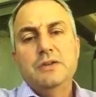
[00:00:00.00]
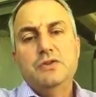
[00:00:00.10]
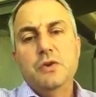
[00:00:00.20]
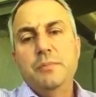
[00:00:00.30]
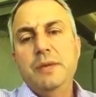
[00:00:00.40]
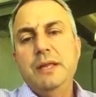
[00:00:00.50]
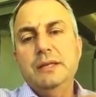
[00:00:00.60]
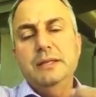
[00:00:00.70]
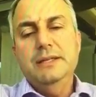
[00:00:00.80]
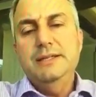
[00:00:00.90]
to
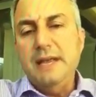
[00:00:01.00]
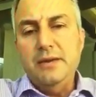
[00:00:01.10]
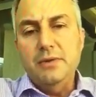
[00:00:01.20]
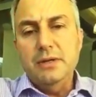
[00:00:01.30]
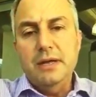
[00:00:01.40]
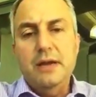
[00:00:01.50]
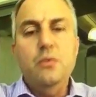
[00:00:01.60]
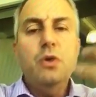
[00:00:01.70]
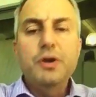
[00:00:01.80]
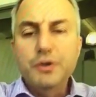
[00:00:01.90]
immediately say to a client,
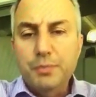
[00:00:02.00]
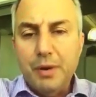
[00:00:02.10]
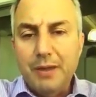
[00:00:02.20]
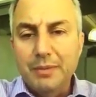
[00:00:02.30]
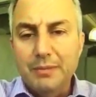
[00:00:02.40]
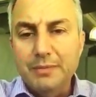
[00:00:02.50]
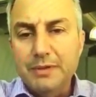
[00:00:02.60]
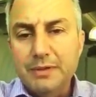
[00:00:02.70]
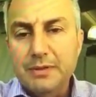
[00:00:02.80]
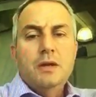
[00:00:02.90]
what are your
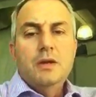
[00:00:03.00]
problems?